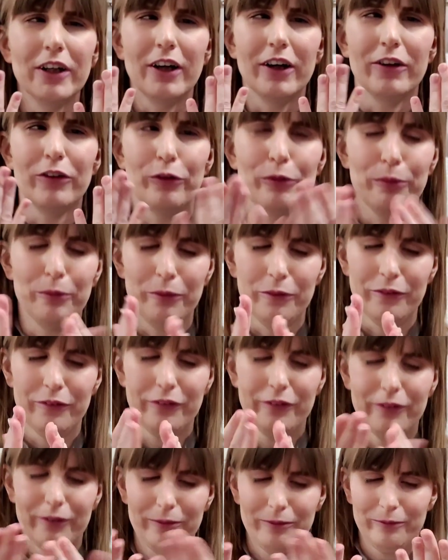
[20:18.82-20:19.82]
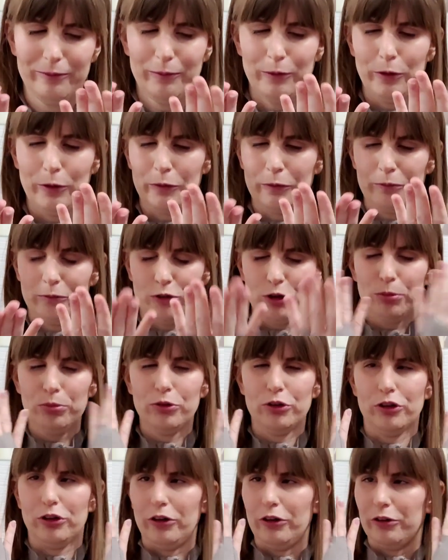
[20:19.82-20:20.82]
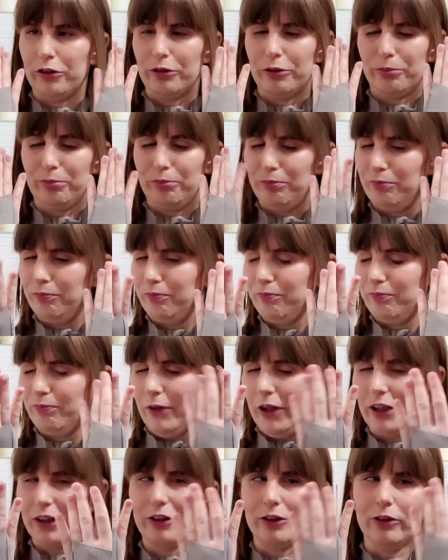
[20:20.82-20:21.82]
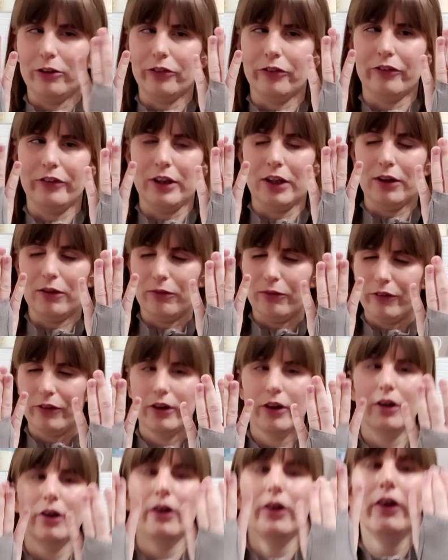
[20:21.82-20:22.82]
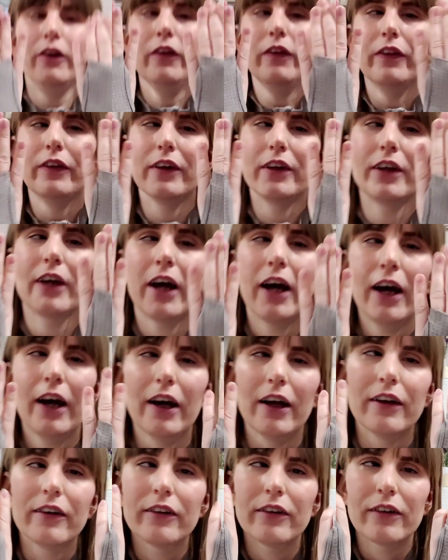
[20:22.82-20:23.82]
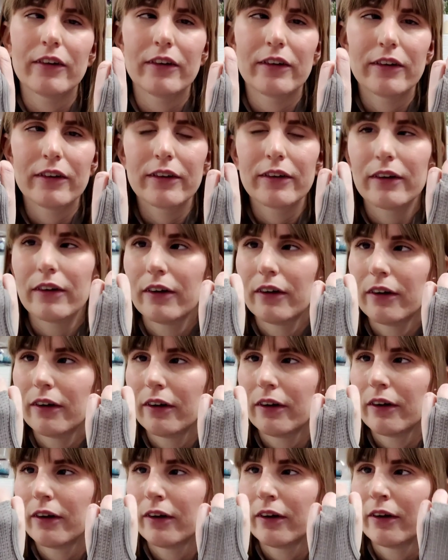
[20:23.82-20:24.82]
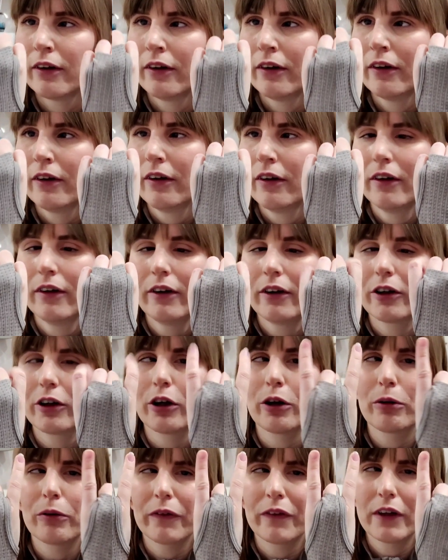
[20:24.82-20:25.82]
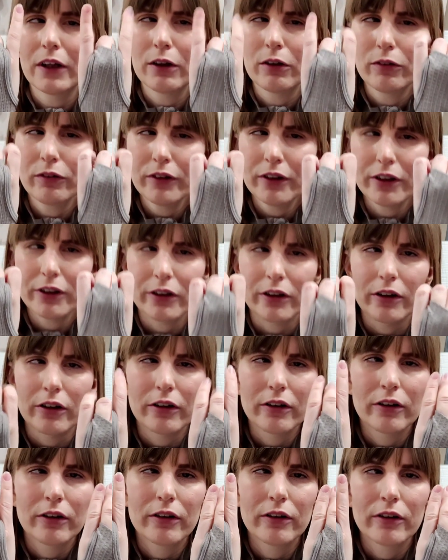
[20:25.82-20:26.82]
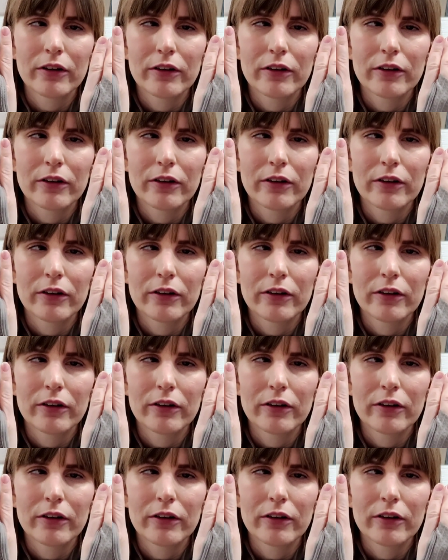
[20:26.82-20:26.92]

realise was on GymShark, like long sleeves, the hands go on the little finger